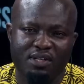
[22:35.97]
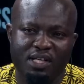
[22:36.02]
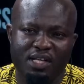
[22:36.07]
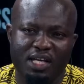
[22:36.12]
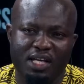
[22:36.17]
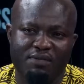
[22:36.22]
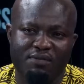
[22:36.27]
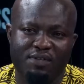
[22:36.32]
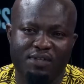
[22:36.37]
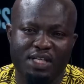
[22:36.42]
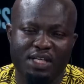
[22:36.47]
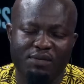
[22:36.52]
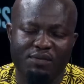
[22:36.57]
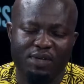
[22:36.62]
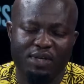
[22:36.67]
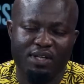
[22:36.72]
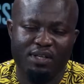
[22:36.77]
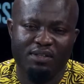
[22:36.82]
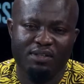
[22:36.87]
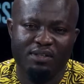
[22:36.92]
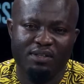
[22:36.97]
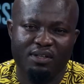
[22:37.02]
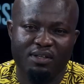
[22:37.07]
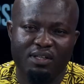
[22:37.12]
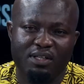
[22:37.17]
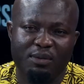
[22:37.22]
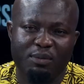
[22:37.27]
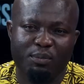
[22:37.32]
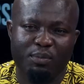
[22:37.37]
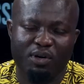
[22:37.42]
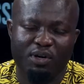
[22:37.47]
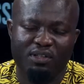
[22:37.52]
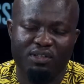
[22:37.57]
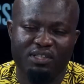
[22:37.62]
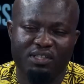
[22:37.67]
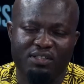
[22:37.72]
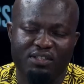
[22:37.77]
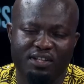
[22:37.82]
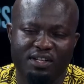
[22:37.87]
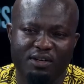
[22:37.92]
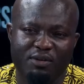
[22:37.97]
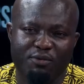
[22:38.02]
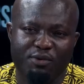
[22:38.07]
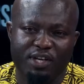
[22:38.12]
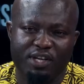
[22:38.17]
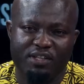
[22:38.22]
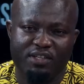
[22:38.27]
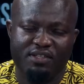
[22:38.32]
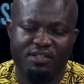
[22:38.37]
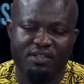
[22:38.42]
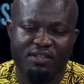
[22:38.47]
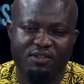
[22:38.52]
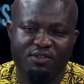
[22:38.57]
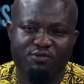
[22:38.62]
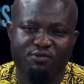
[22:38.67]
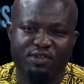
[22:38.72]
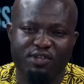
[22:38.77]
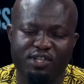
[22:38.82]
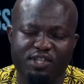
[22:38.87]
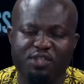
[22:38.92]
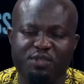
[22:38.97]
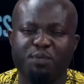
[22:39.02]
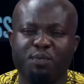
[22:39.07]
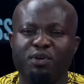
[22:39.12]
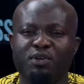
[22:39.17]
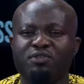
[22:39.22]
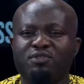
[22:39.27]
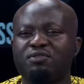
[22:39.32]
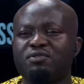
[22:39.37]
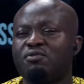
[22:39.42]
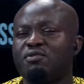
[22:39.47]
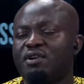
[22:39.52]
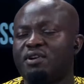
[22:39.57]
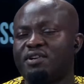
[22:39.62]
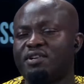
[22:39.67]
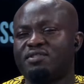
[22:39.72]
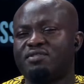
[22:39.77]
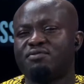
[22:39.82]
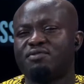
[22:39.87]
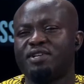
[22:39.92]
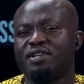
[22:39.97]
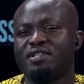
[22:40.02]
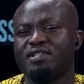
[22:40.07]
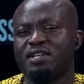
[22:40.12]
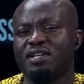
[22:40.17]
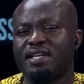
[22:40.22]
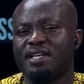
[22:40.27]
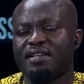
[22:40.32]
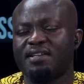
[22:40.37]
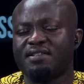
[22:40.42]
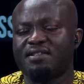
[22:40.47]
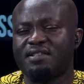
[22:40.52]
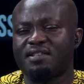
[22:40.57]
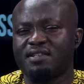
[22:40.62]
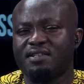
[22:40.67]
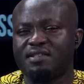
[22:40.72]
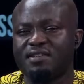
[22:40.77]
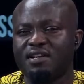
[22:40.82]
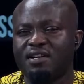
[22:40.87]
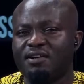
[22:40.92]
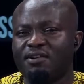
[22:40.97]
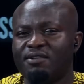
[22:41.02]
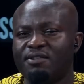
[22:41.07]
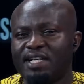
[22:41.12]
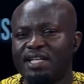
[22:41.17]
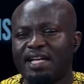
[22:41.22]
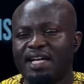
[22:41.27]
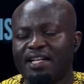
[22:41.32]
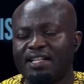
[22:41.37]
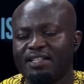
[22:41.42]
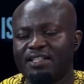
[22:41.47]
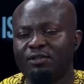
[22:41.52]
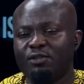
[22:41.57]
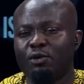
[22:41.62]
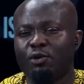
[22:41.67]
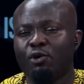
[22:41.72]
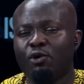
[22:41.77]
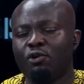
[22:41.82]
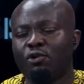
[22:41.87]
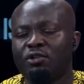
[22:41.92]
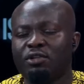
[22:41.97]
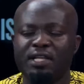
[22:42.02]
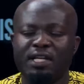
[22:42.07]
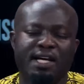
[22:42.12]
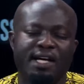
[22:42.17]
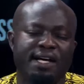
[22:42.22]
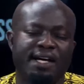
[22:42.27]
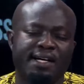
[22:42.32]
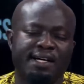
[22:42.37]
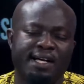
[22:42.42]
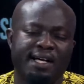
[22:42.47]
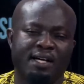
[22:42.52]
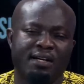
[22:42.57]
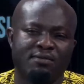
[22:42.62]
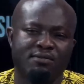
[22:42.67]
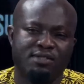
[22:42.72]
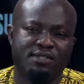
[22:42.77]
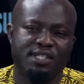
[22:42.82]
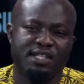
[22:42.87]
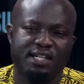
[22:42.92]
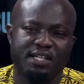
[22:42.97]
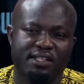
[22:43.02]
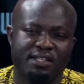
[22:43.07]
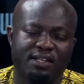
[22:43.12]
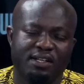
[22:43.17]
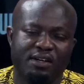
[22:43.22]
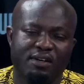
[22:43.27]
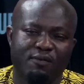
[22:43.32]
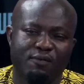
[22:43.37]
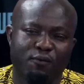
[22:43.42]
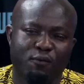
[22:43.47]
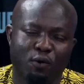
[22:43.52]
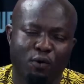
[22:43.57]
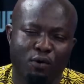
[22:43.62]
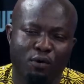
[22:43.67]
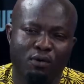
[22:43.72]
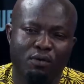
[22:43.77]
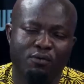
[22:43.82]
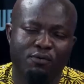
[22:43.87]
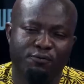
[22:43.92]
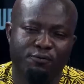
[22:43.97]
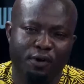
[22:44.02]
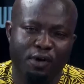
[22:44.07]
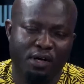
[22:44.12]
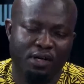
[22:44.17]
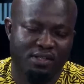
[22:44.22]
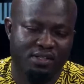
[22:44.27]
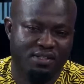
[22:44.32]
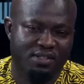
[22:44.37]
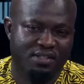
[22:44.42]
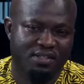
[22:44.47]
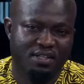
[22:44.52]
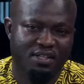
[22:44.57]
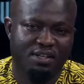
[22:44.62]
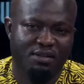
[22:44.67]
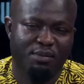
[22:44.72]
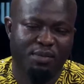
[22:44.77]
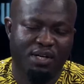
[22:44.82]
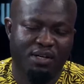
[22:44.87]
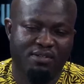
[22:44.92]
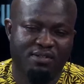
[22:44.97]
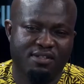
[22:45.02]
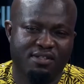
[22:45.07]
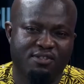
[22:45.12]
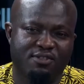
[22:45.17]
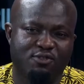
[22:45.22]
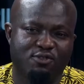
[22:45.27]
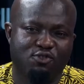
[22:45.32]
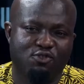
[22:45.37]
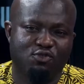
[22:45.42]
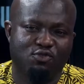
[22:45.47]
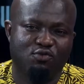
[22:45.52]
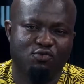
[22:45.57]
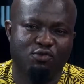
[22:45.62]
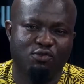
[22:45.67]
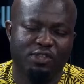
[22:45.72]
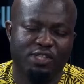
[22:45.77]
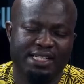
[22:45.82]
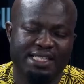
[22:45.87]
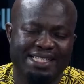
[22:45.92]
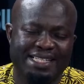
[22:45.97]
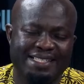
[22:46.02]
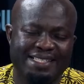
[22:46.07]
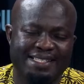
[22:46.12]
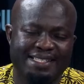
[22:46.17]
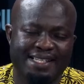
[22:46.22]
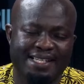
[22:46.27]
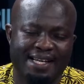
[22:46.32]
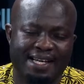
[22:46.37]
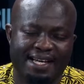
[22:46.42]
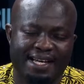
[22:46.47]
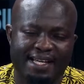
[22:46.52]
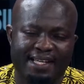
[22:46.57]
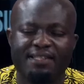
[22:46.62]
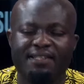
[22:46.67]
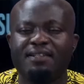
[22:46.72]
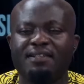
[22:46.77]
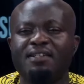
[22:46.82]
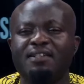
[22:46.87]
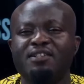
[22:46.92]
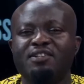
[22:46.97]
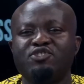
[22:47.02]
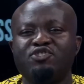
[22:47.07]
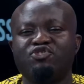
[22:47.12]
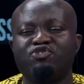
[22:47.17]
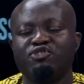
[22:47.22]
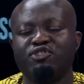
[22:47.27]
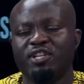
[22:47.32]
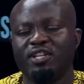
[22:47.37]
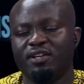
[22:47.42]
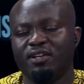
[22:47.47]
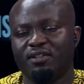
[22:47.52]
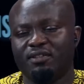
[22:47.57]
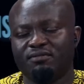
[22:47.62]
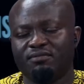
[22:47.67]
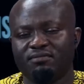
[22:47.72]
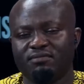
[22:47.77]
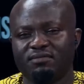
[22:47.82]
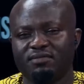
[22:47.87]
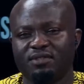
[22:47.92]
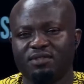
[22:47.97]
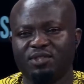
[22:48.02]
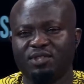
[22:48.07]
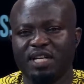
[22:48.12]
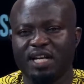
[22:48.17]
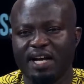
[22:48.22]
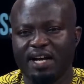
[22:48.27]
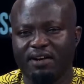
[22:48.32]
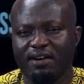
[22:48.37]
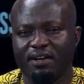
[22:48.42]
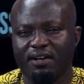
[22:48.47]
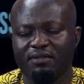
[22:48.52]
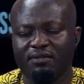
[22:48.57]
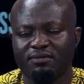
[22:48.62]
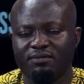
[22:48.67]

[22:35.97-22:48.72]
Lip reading: have given the body 3 weeks to respond to queries raised against it regarding unaccounted for funds amounting to 210 trillion naira.